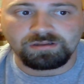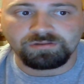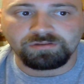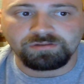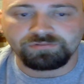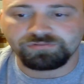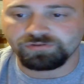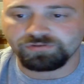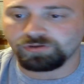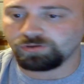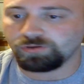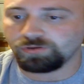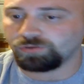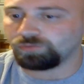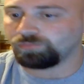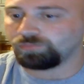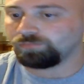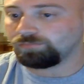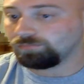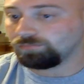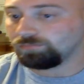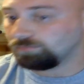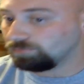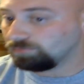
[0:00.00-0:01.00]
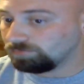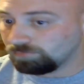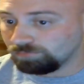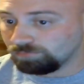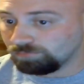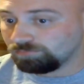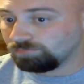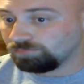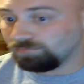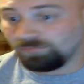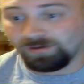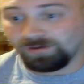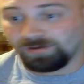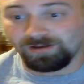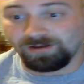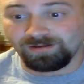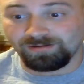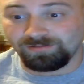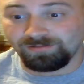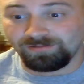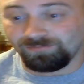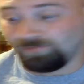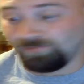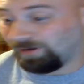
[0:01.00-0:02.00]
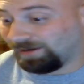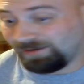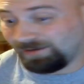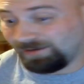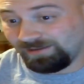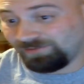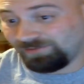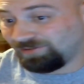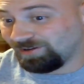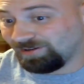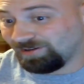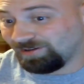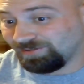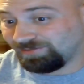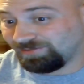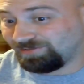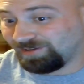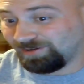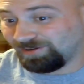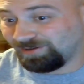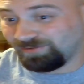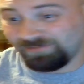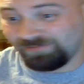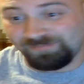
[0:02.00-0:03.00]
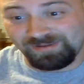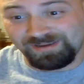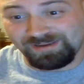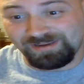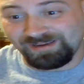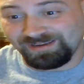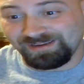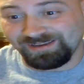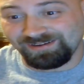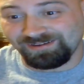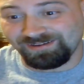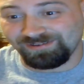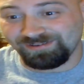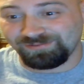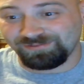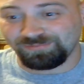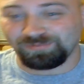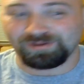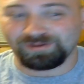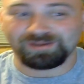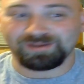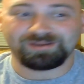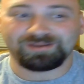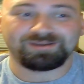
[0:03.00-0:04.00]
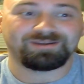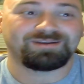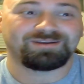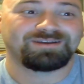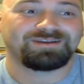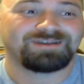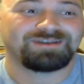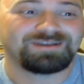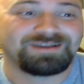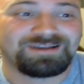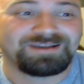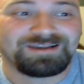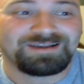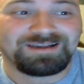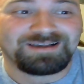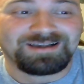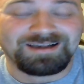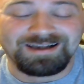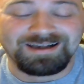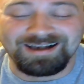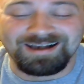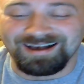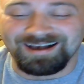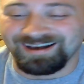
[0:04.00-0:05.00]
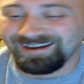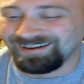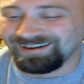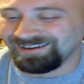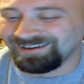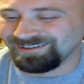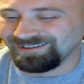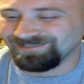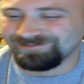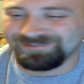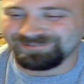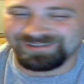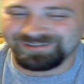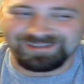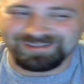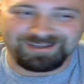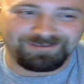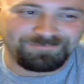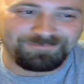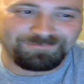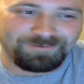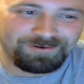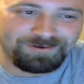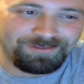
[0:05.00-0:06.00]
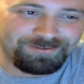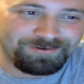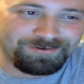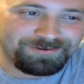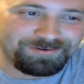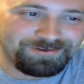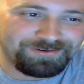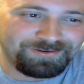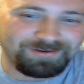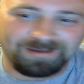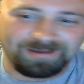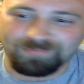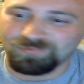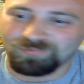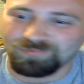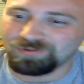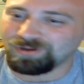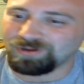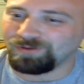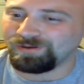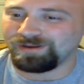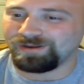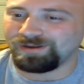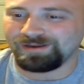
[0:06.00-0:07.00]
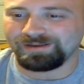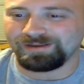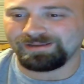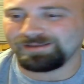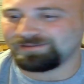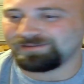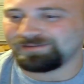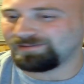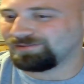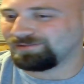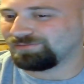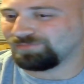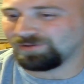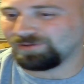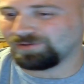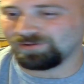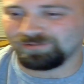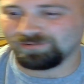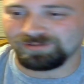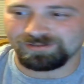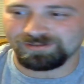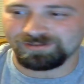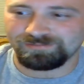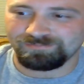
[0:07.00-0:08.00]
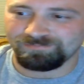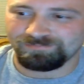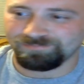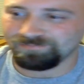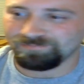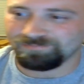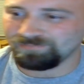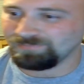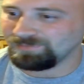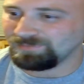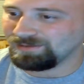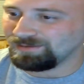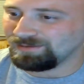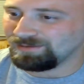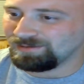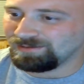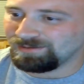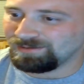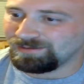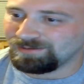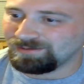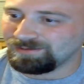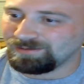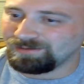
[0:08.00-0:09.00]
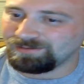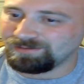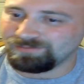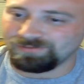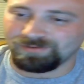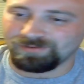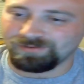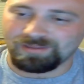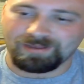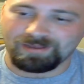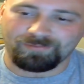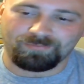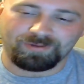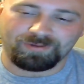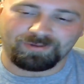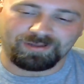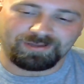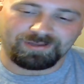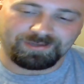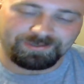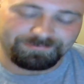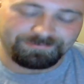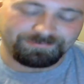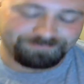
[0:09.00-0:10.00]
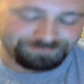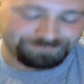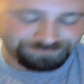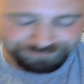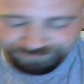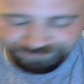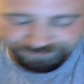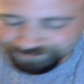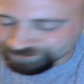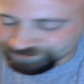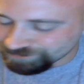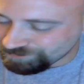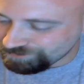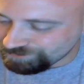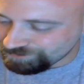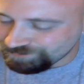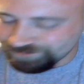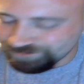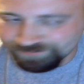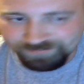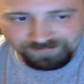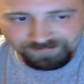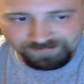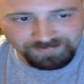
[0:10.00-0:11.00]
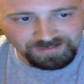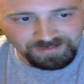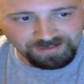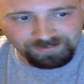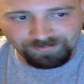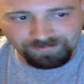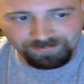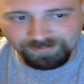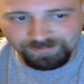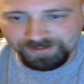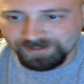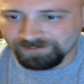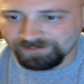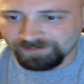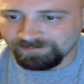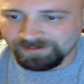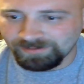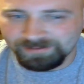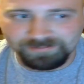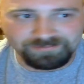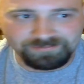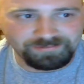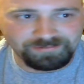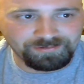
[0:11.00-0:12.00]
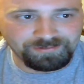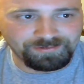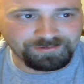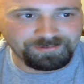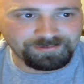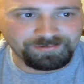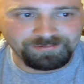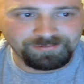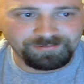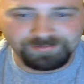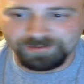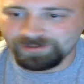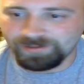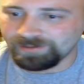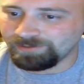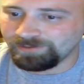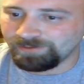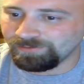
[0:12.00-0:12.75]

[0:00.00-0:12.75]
So, I guess y'all are stuck with me again this week. Without further ado, I'm gonna go ahead and get this rolling, so that way we get right into the nitty